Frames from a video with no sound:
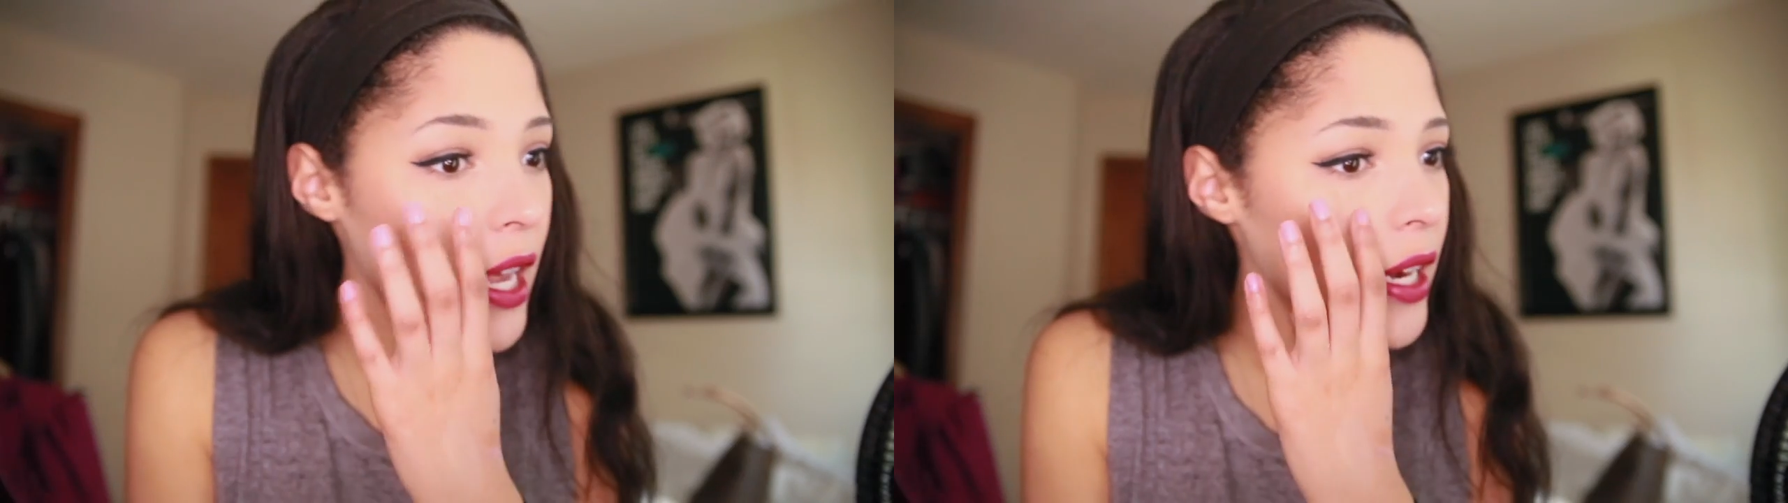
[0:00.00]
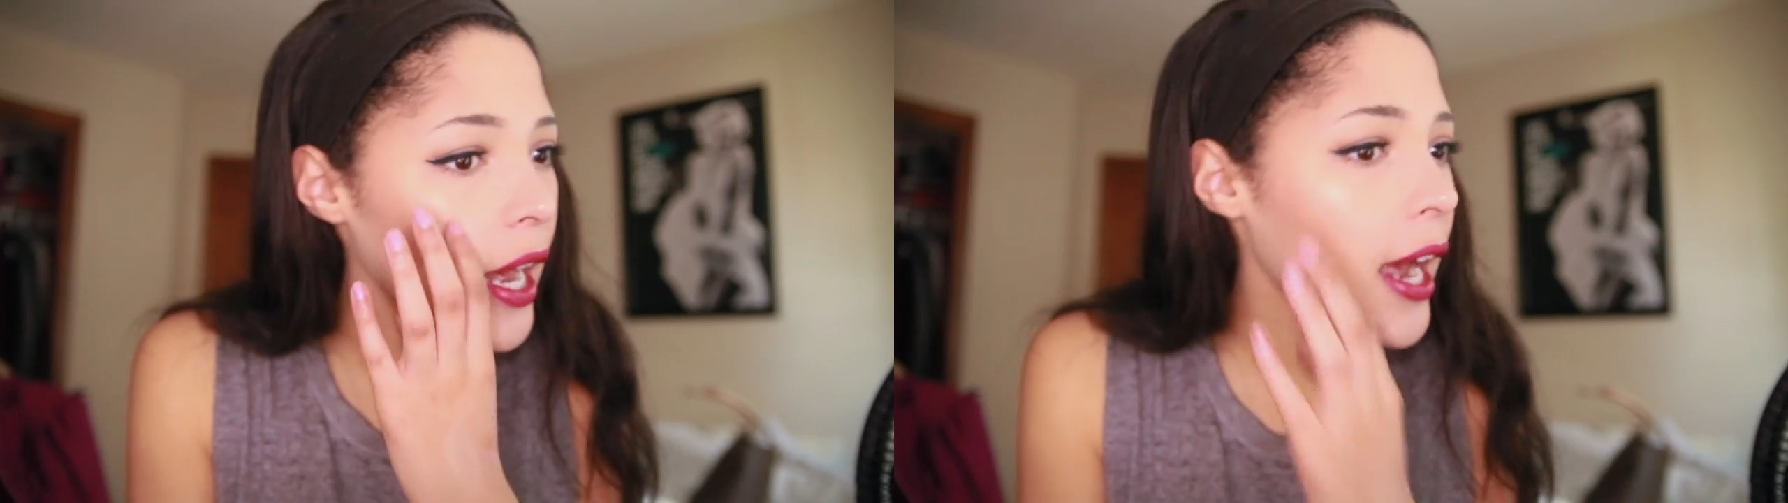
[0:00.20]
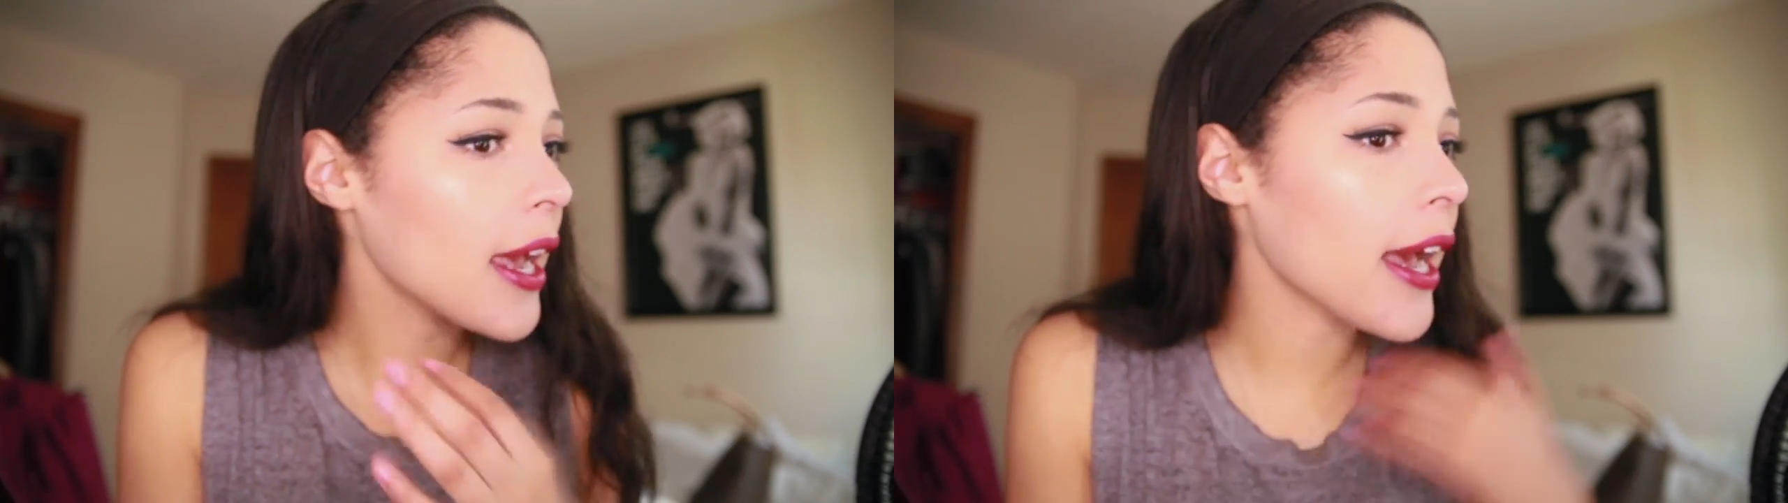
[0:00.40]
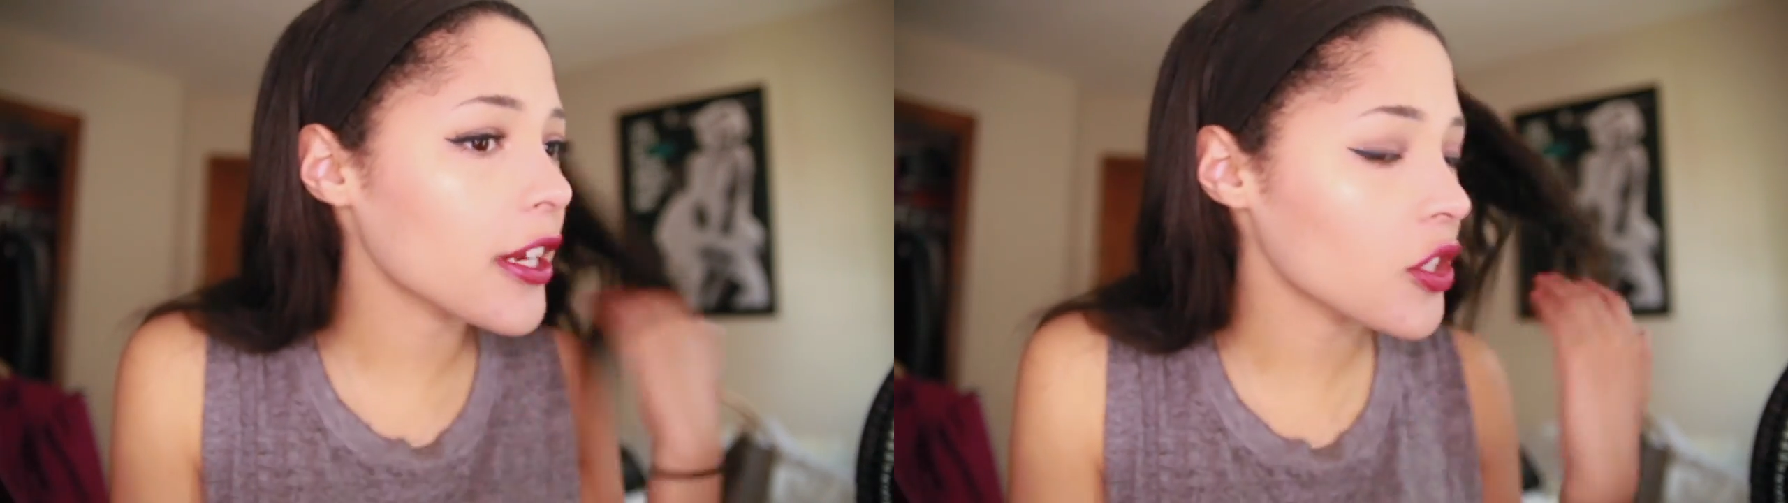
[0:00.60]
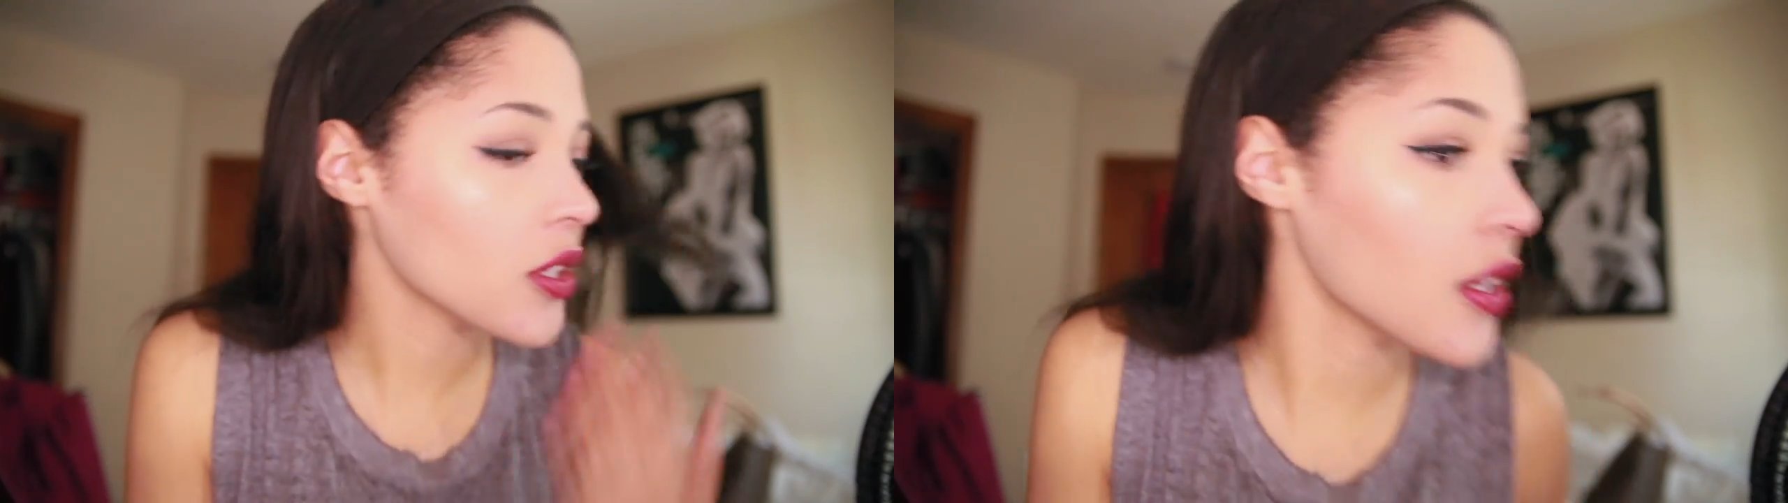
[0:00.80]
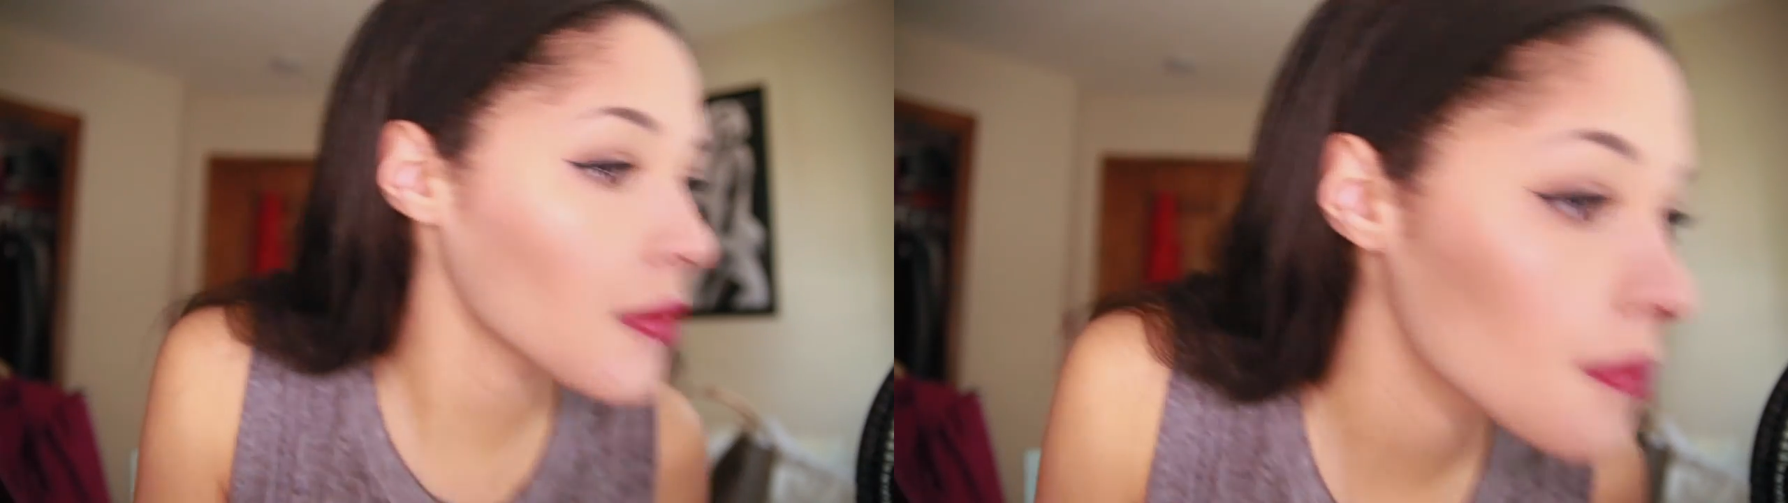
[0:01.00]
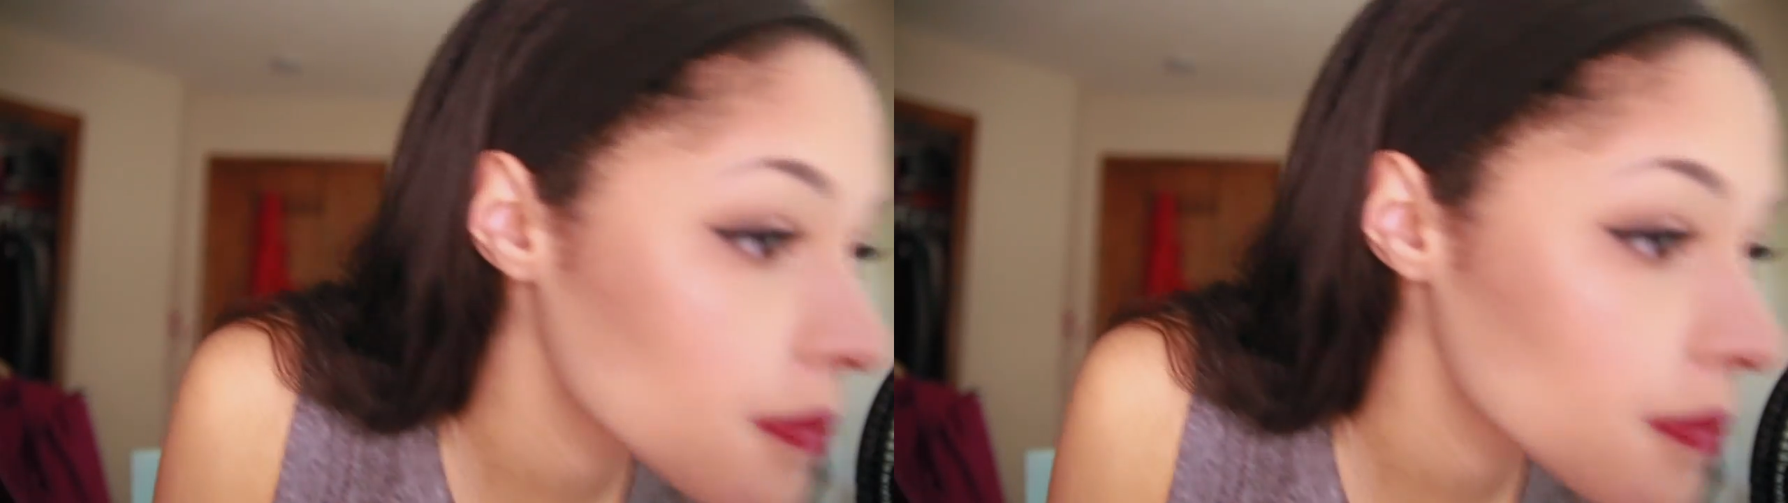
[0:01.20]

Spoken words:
and I actually